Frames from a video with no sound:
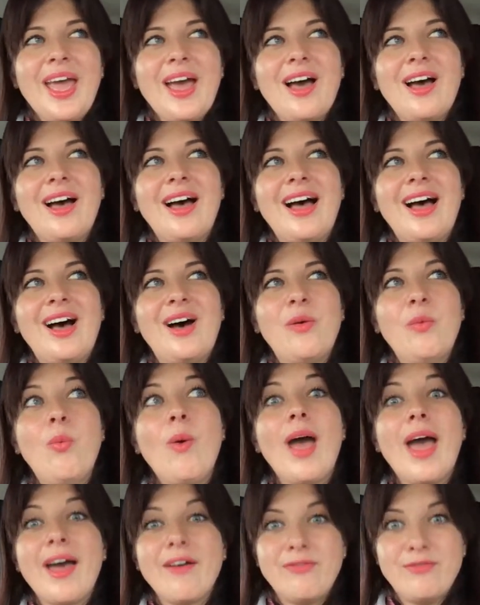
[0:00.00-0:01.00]

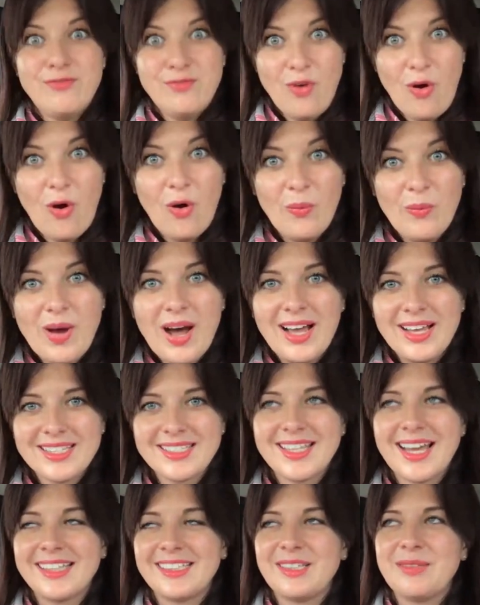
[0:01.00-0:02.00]
where from I
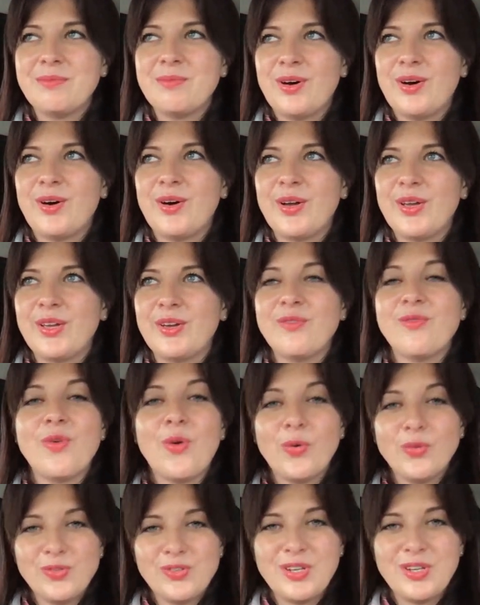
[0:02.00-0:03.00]
started my
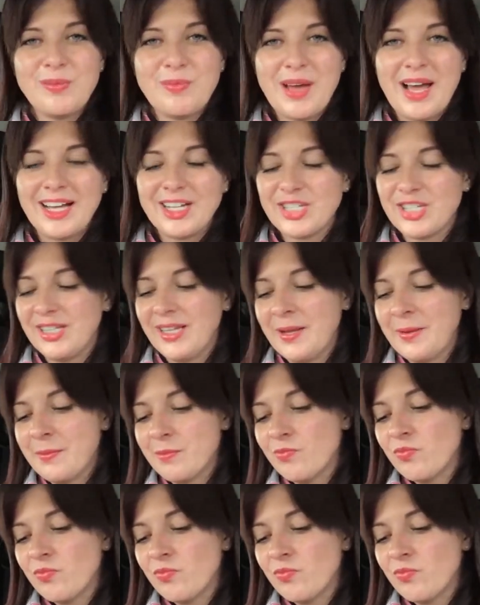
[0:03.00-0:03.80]
road trip actually.